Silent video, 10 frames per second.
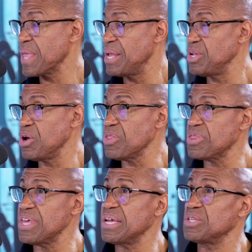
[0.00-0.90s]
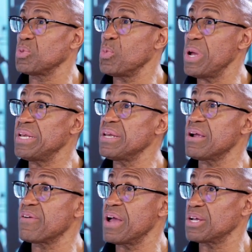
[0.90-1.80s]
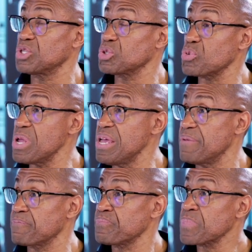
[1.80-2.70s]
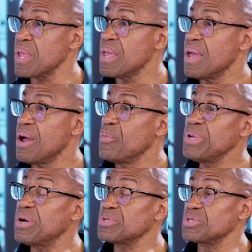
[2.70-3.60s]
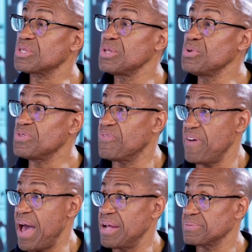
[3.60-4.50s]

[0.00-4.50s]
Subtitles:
And the other thing is, when they're extreme, we don't just lose fat.